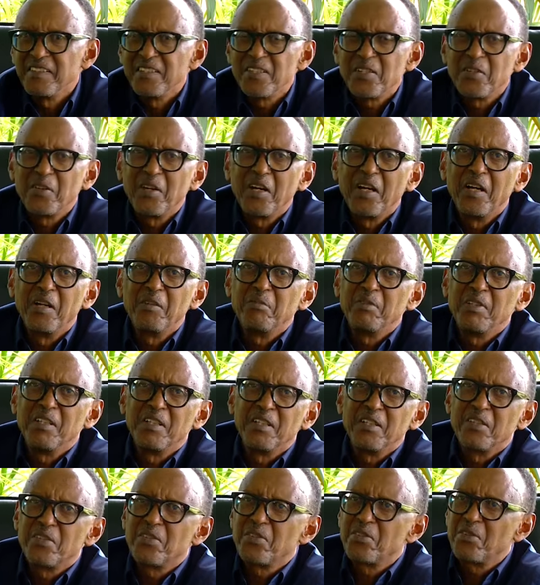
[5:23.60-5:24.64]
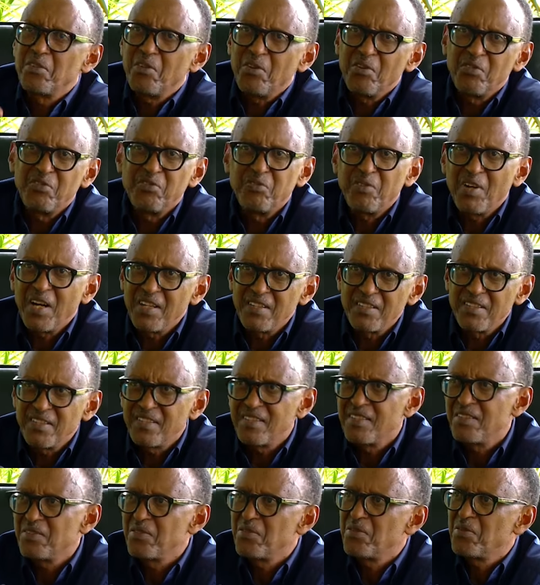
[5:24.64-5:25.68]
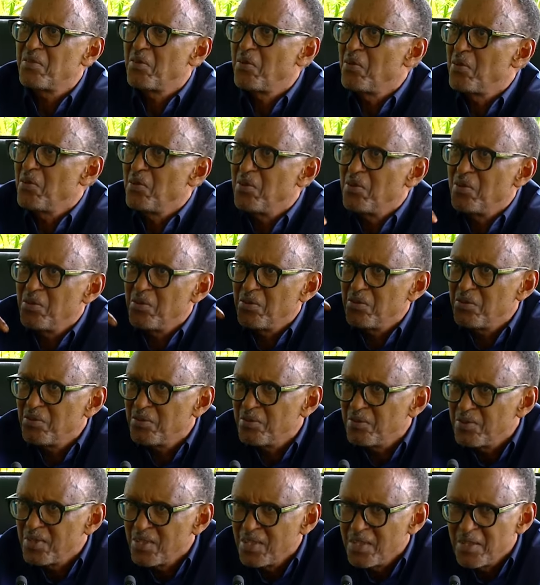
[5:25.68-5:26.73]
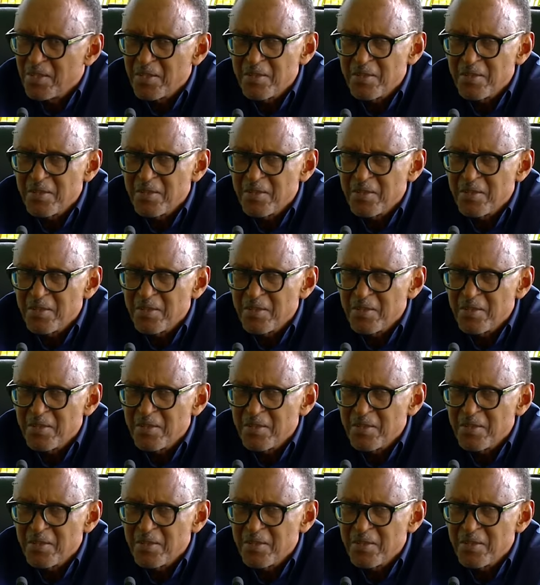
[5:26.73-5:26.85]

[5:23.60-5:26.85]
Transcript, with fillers: things were happening so fast, so